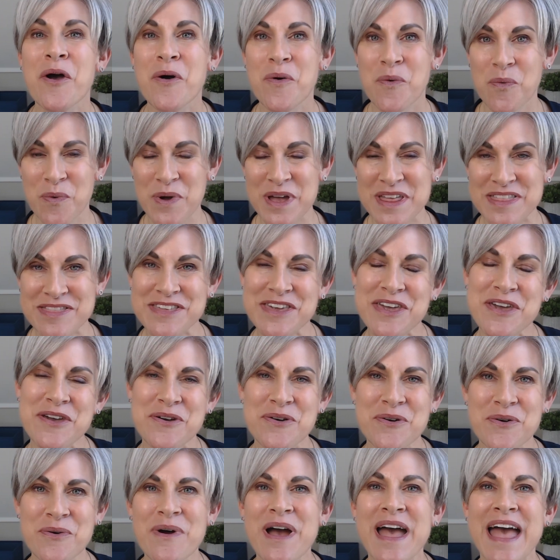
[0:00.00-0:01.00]
with
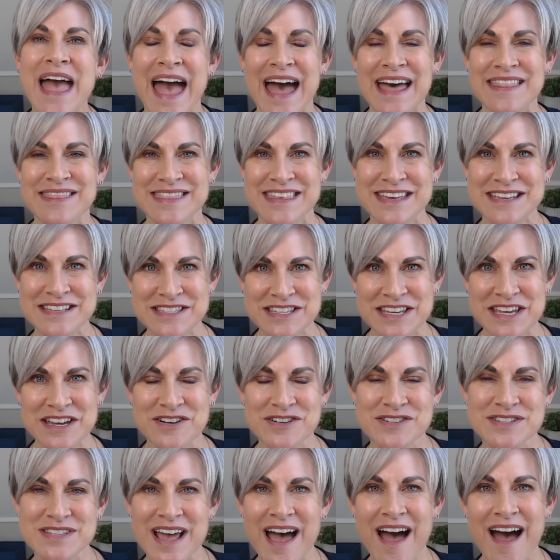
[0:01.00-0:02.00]
you at this
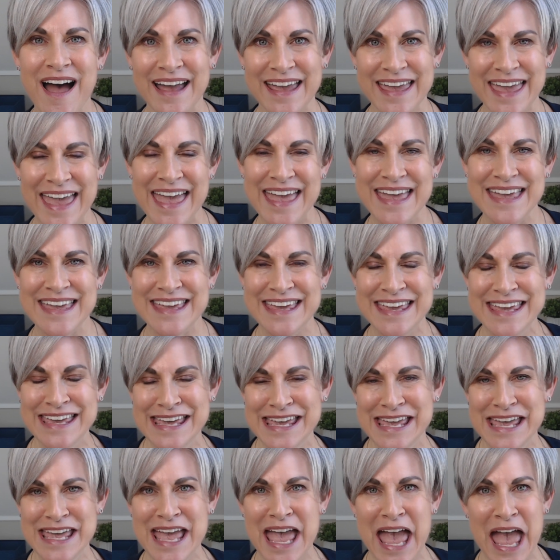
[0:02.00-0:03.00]
year's
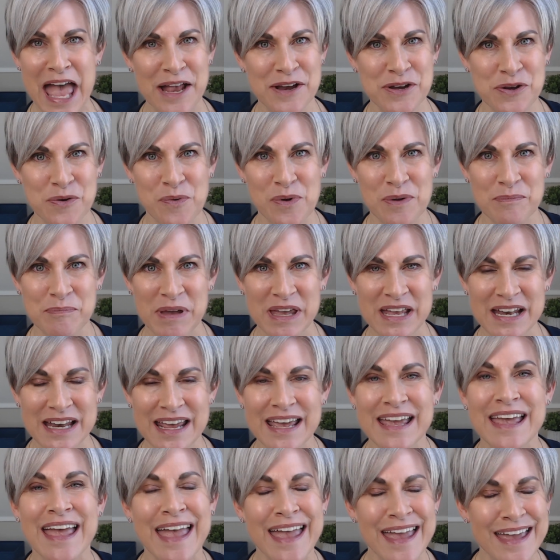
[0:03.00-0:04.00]
IAEE annual
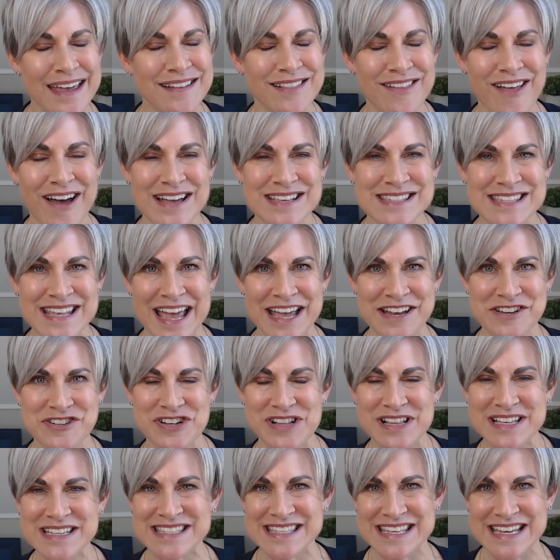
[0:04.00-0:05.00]
meeting in Los
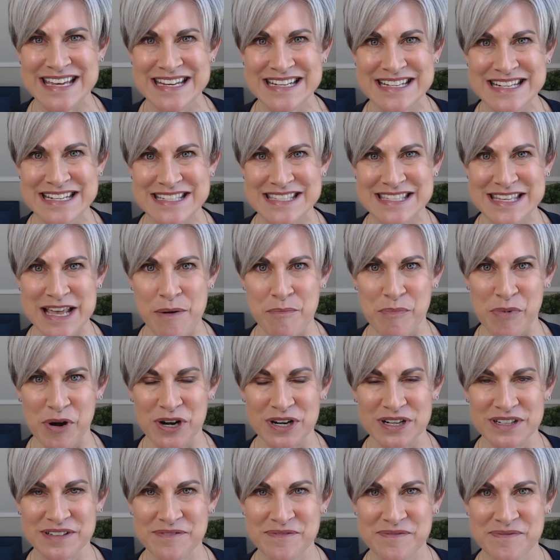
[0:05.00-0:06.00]
Angeles in December.